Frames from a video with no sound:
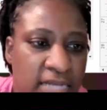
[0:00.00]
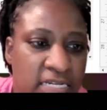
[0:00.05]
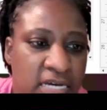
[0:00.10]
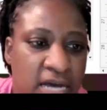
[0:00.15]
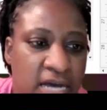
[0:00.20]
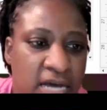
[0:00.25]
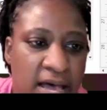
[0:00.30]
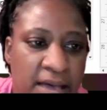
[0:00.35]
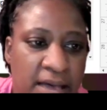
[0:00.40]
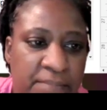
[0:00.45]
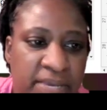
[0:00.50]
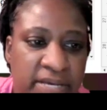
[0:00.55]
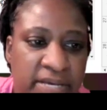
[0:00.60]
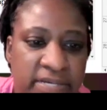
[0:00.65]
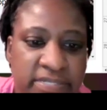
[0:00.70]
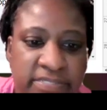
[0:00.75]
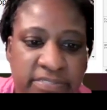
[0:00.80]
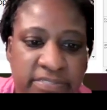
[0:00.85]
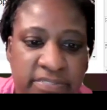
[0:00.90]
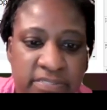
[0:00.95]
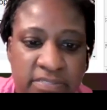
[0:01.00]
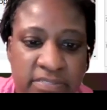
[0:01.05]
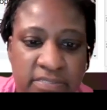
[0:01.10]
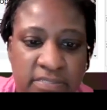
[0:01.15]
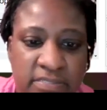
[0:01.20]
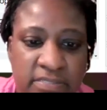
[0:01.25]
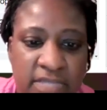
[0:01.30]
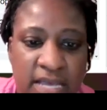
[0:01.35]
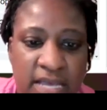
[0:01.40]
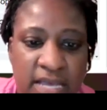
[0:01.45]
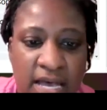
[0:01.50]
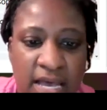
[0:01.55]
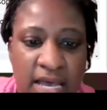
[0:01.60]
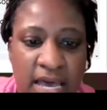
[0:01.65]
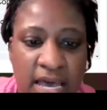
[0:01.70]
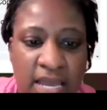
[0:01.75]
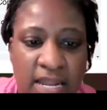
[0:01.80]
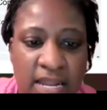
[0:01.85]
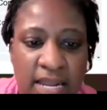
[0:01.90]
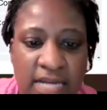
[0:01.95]
of like the comic. I
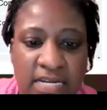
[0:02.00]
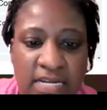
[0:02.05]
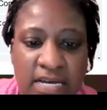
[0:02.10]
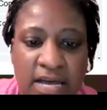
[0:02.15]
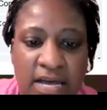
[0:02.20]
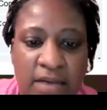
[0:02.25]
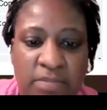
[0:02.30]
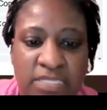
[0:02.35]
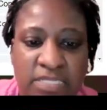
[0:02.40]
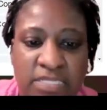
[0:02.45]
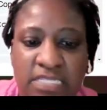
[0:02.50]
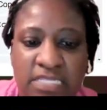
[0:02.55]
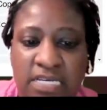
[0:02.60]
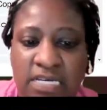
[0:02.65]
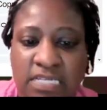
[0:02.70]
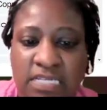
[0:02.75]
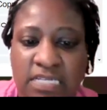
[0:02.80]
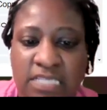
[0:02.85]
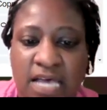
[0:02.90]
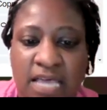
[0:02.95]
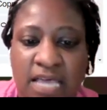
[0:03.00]
kind of like the Comic Sans.